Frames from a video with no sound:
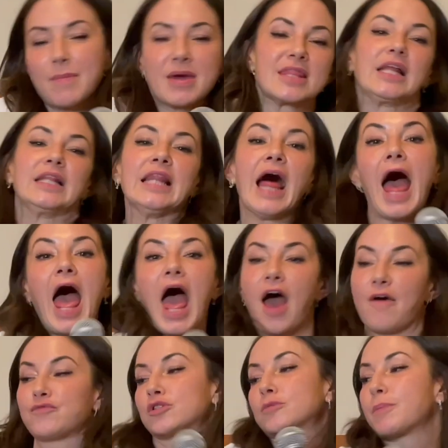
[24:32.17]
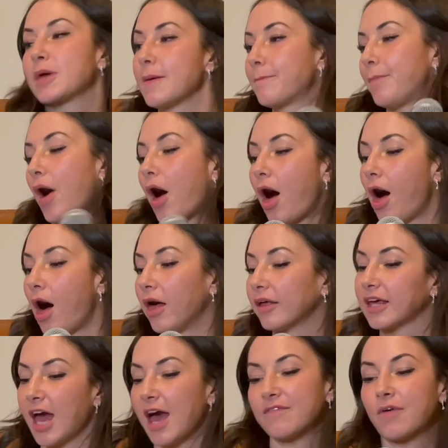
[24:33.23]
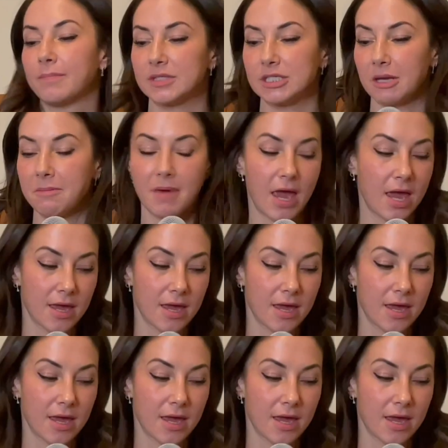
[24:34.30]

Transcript: me the laughs, people. Give them to me.